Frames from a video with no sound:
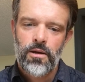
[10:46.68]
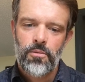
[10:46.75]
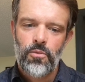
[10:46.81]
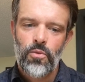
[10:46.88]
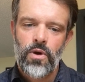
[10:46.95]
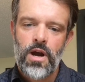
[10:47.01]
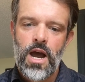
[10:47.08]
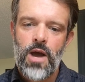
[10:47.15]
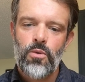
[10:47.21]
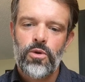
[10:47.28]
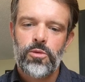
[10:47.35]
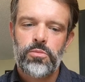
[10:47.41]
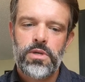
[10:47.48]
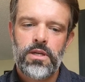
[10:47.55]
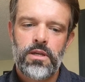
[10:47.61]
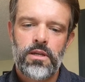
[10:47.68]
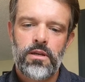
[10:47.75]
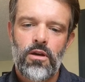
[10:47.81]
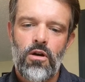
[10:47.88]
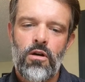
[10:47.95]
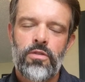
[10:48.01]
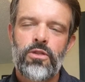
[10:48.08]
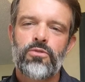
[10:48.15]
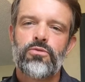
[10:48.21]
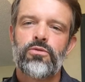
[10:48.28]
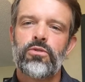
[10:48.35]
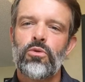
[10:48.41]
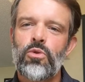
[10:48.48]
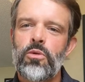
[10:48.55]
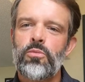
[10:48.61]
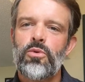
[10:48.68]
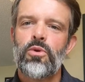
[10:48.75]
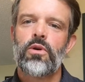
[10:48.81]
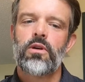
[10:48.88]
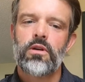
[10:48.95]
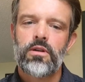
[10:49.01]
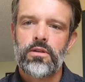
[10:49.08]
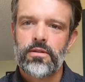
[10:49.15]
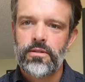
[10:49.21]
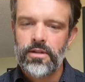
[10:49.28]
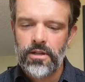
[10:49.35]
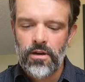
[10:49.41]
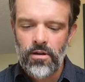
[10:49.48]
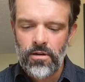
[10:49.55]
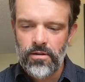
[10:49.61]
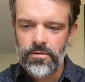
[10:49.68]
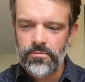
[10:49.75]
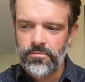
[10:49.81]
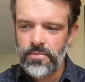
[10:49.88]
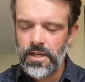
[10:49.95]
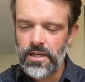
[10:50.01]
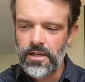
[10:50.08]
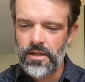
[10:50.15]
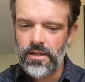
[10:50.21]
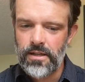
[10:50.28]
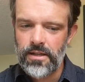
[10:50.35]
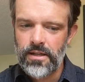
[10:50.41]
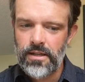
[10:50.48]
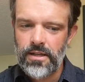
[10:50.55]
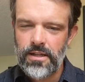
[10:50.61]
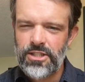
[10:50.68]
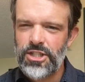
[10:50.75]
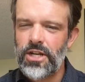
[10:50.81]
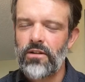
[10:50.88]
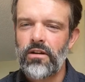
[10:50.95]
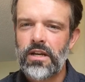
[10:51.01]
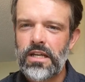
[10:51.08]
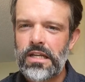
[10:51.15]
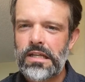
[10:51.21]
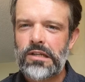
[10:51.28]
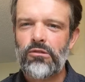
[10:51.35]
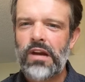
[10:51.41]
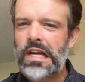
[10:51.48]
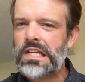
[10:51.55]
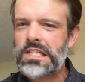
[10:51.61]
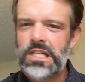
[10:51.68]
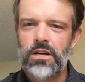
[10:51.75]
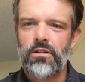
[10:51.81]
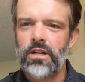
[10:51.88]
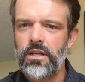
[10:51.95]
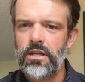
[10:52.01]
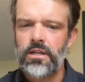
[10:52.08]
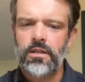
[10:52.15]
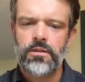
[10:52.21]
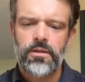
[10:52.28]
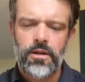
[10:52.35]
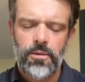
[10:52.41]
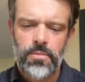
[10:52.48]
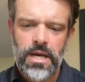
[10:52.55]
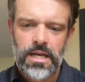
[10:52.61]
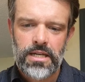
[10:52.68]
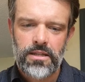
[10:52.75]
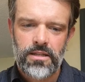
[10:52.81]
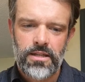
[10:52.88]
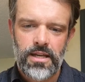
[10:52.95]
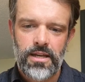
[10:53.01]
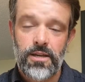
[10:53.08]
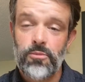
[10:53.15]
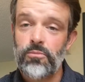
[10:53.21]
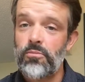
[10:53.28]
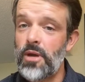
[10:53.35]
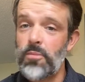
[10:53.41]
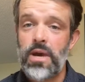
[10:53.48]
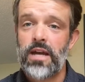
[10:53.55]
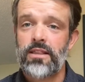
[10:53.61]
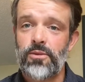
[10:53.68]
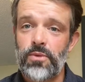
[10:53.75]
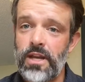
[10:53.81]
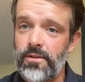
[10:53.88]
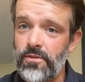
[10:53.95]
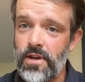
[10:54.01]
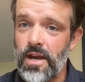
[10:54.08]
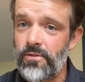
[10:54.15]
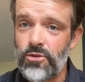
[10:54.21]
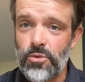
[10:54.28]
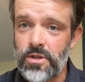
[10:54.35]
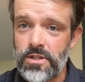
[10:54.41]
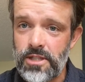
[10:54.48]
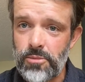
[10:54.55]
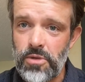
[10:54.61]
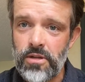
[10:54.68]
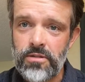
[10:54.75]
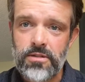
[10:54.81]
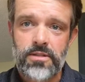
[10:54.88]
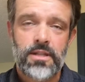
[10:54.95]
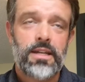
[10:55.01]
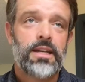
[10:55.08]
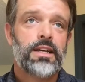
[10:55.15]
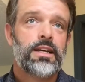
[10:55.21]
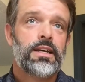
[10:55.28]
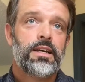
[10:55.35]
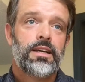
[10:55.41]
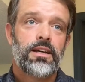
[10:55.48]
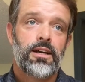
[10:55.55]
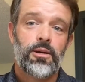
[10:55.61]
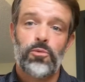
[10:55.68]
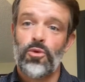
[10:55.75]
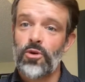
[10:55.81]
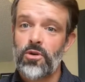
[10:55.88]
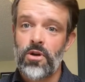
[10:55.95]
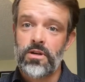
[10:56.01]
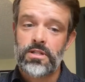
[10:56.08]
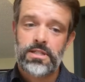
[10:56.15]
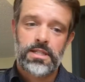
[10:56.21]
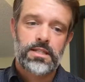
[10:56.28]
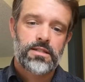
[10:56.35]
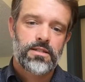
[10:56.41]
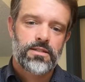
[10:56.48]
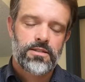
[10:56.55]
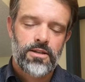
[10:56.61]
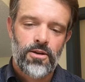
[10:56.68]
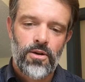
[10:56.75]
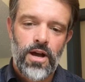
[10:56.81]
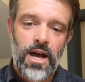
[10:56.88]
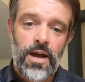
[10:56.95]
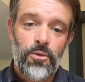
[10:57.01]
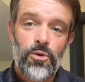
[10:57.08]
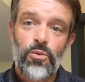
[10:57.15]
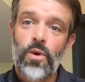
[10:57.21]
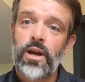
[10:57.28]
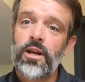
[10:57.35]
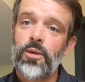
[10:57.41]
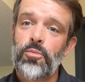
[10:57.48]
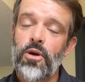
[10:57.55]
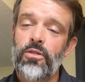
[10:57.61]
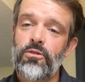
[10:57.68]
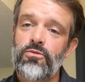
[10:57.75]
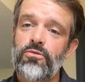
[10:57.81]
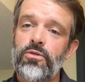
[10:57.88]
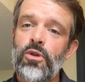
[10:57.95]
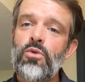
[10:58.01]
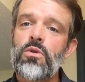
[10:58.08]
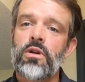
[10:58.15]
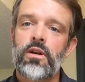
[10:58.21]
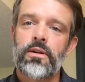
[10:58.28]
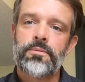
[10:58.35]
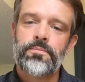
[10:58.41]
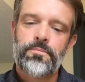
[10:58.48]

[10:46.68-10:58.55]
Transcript: where I would be on the floorboard in a Cherokee, Grand Cherokee, back in the day. And back then we didn't have to wear seatbelts or car seats. So I would wind up on the floor